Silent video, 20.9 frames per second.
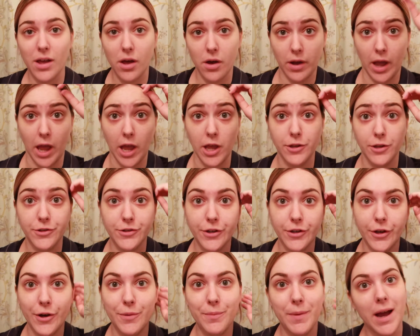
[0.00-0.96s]
Okay,
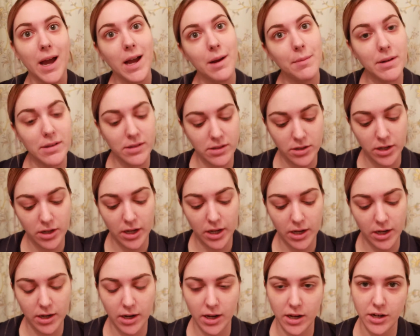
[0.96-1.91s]
so my eyebrows are
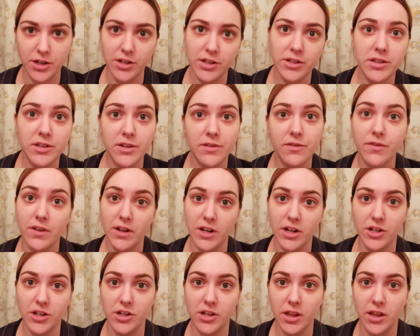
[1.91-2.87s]
done. I just
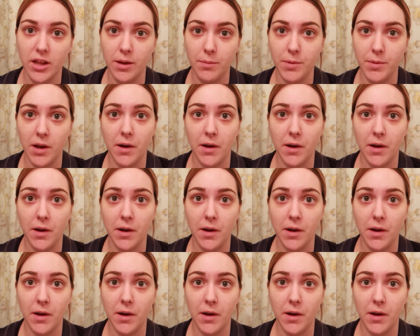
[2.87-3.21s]
finished them.